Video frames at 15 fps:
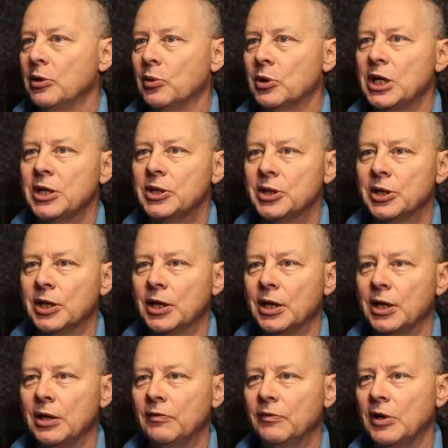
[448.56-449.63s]
Audacity,
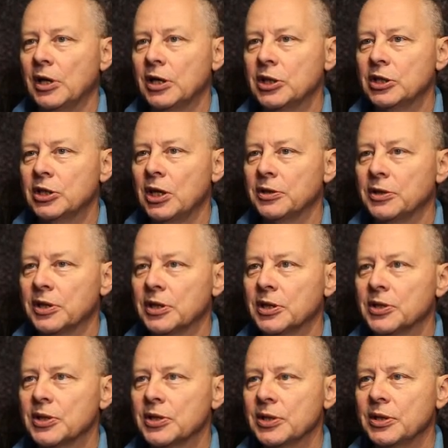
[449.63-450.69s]
if I shut
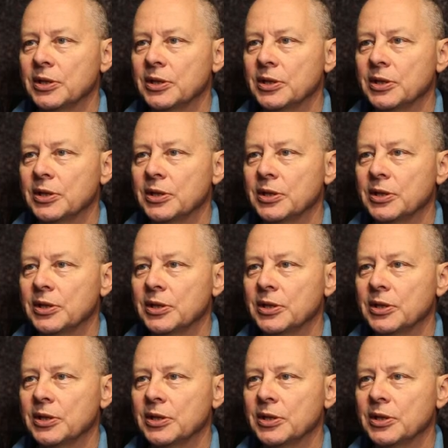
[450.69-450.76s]
this,